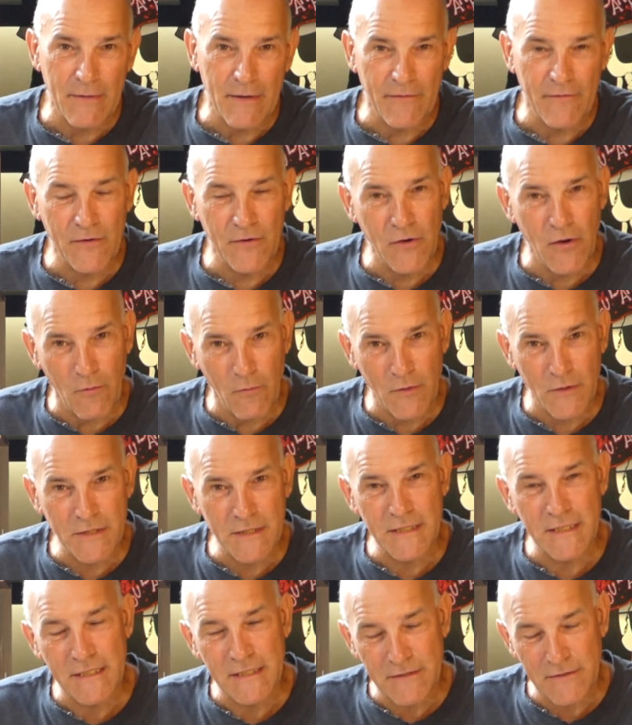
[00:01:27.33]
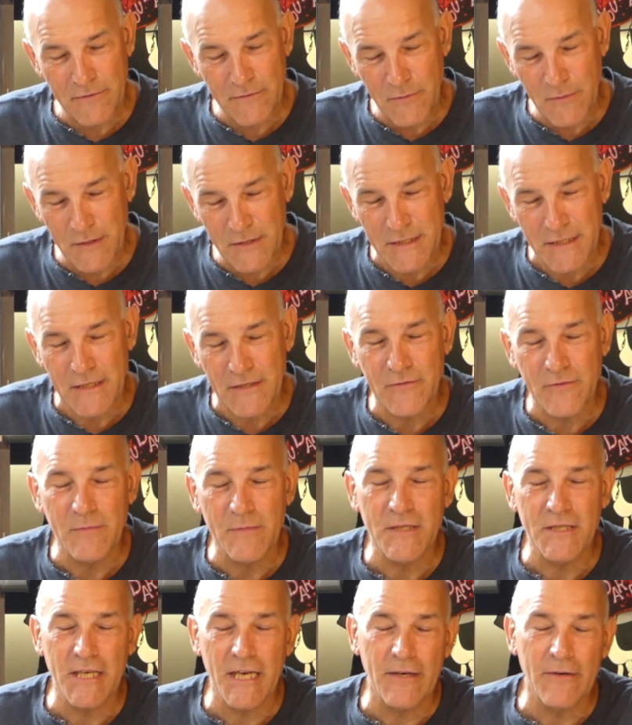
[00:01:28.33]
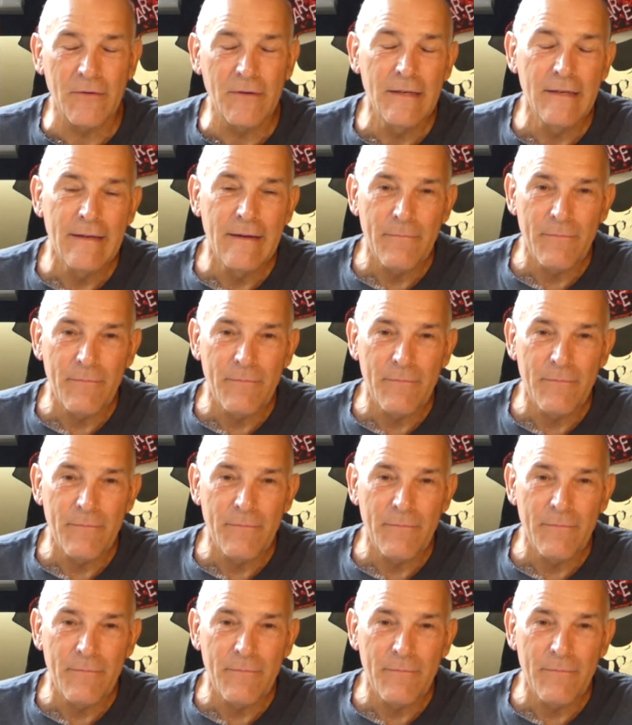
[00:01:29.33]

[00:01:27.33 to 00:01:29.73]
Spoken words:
but if you're not watching this, you're watching this through my channel,